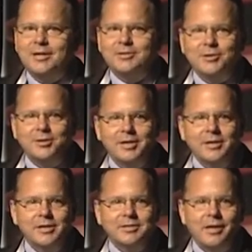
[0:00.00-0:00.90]

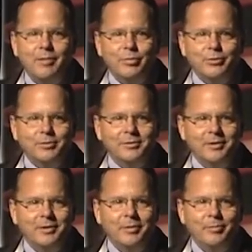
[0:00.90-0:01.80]
Turkey, Istanbul,
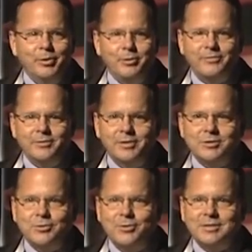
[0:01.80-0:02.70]
beautiful
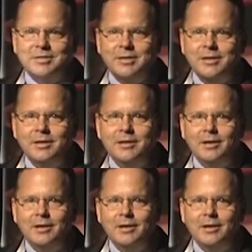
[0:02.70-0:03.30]
historic city.